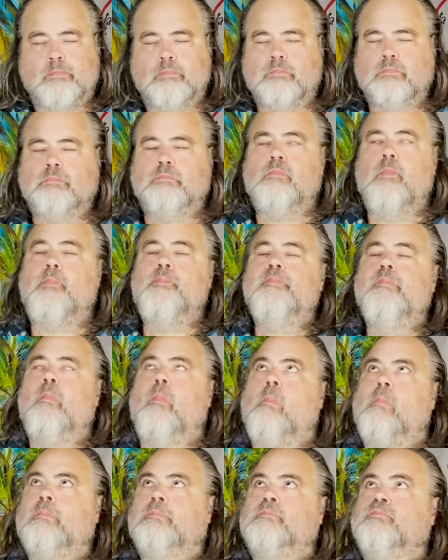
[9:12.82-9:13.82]
Mm.
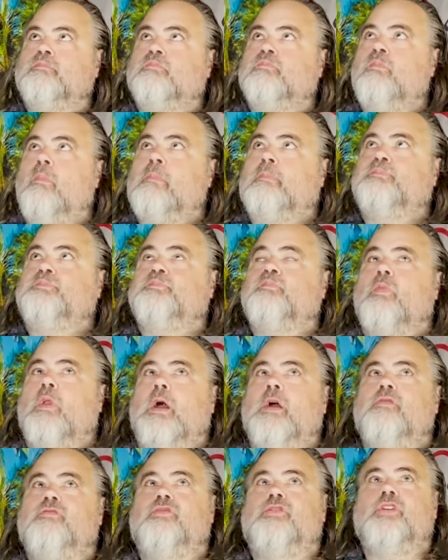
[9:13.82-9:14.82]

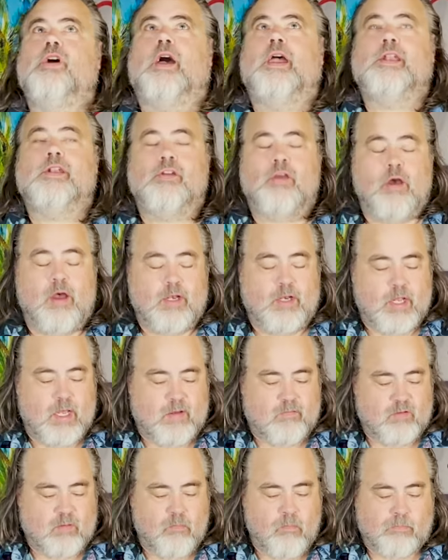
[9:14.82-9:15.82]
I've died and gone to
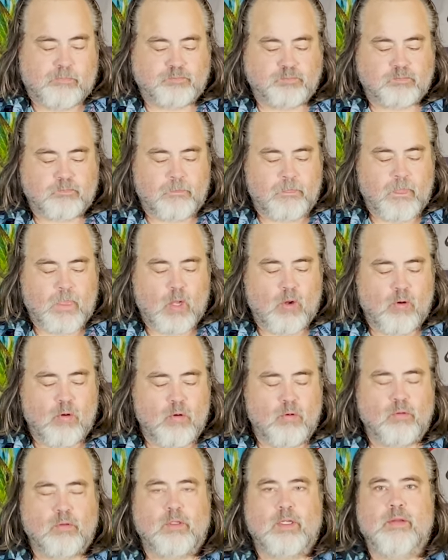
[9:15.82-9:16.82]
heaven.
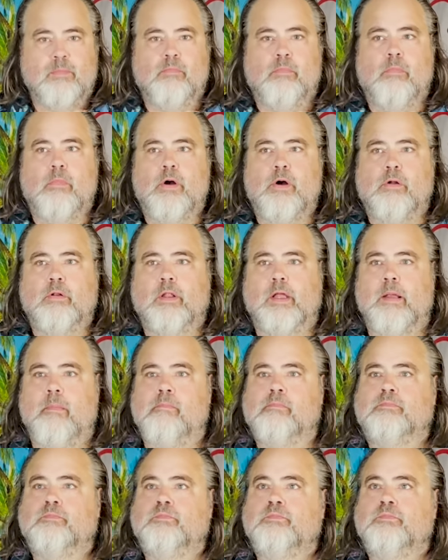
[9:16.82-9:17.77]
Holy moly.